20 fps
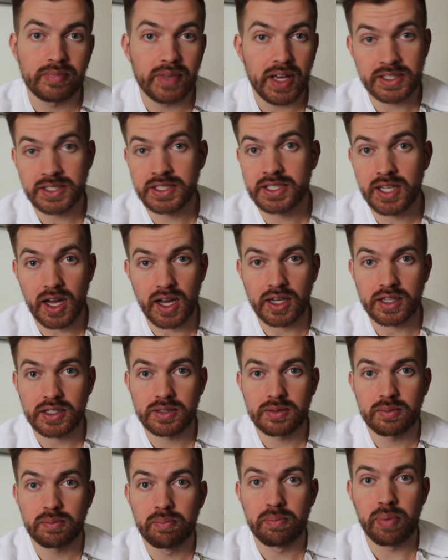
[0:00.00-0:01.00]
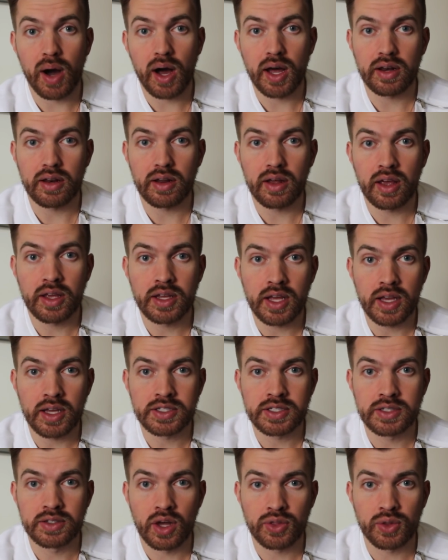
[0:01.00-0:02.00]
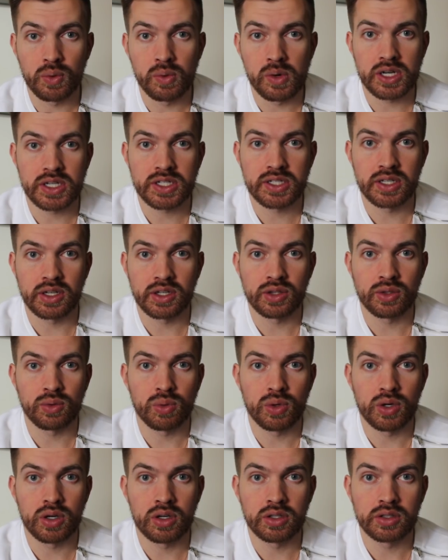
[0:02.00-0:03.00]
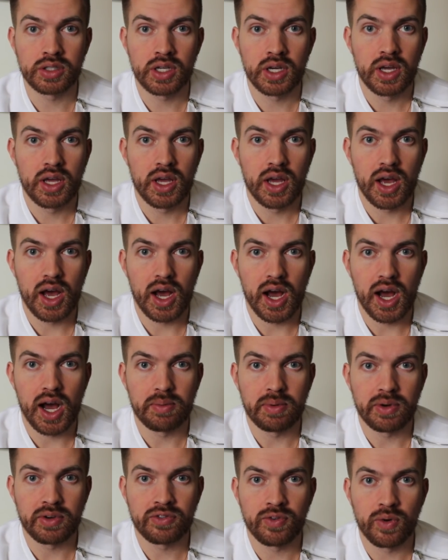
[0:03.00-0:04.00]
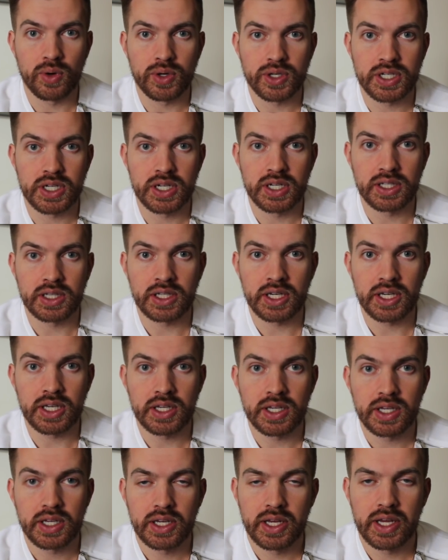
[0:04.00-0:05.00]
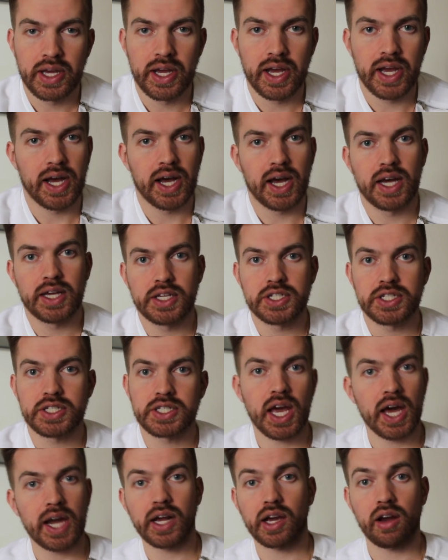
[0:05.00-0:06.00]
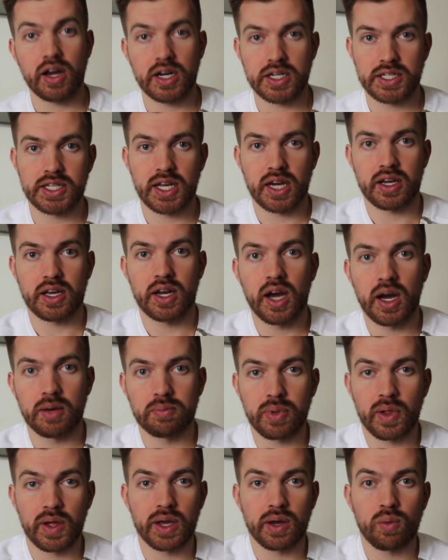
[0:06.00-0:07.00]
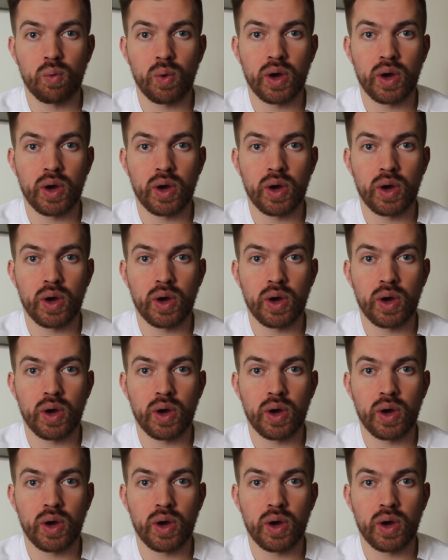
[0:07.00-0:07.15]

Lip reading: it sucks. But it's not the worst thing in the world. Unfortunately, you just kind of got to suck it up. Like,